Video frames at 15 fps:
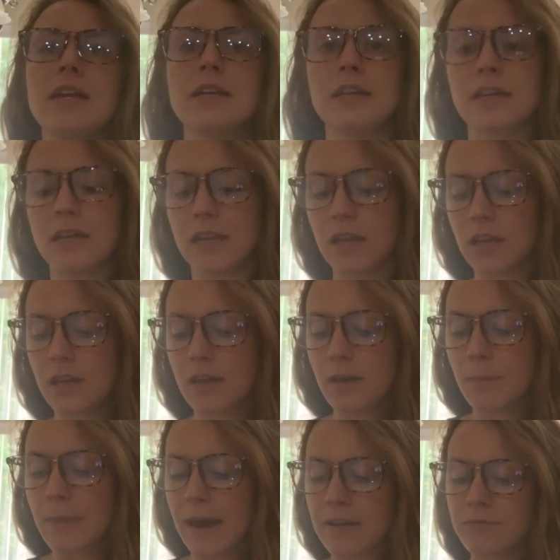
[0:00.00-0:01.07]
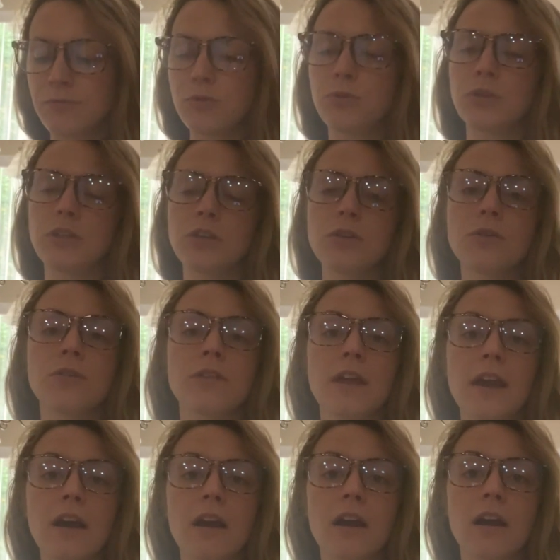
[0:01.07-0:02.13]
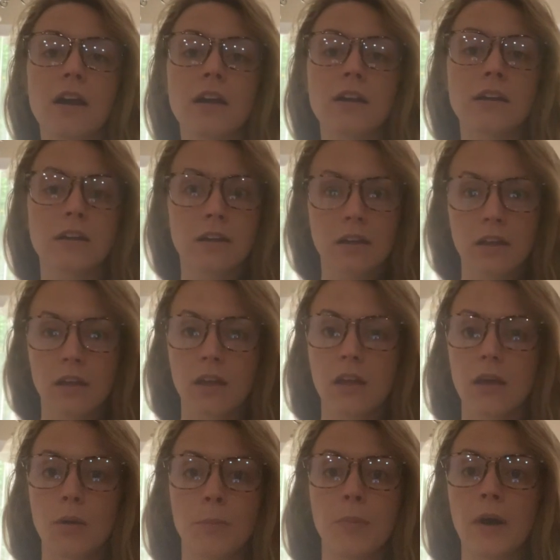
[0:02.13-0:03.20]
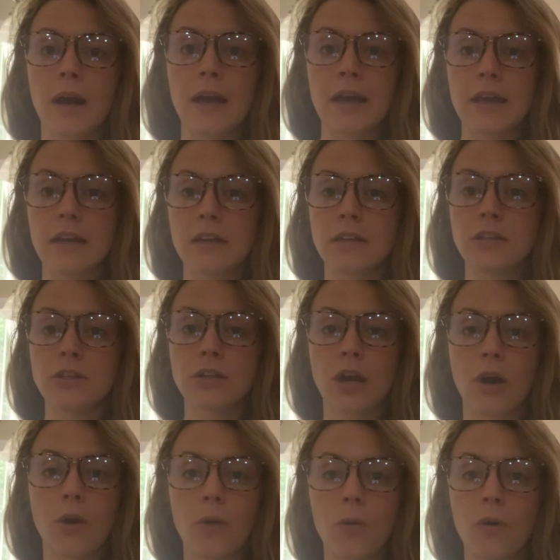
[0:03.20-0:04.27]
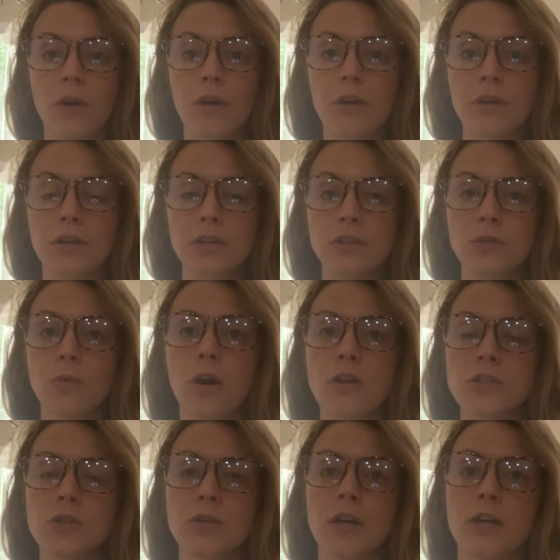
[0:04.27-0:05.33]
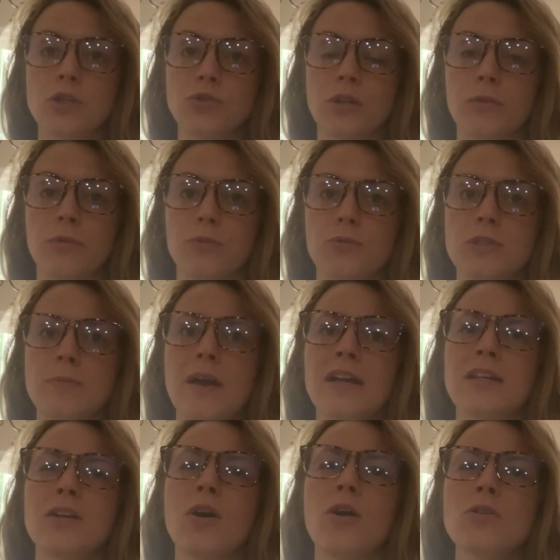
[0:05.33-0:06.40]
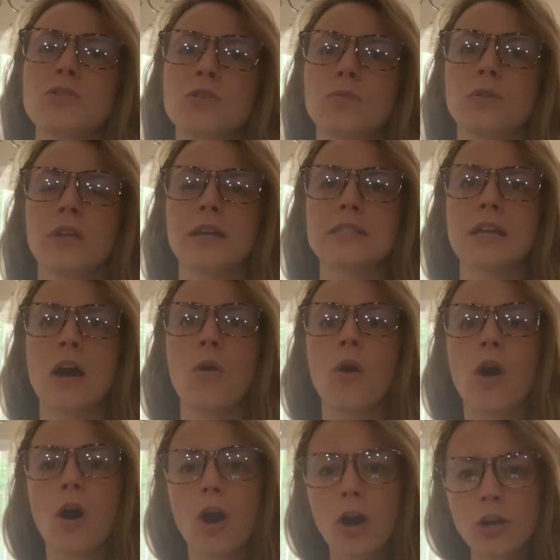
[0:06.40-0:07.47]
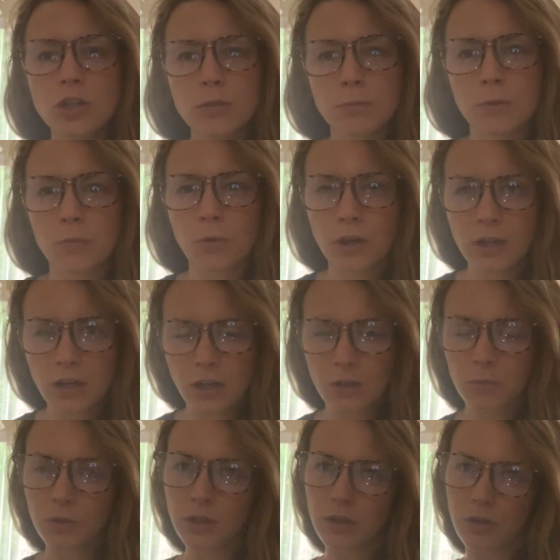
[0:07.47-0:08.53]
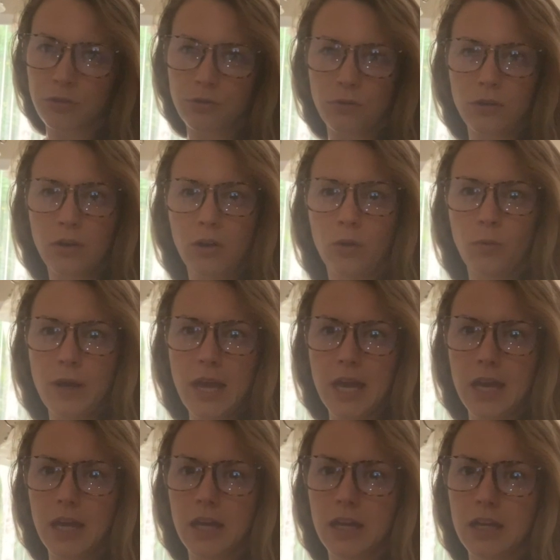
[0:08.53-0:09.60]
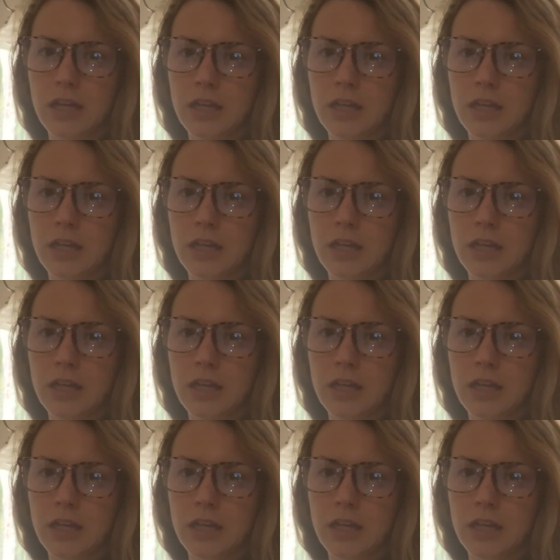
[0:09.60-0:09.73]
to eat bad food here or there, but you also got to treat it with respect, and also realize how hard you've been working. You're willing to throw it all away.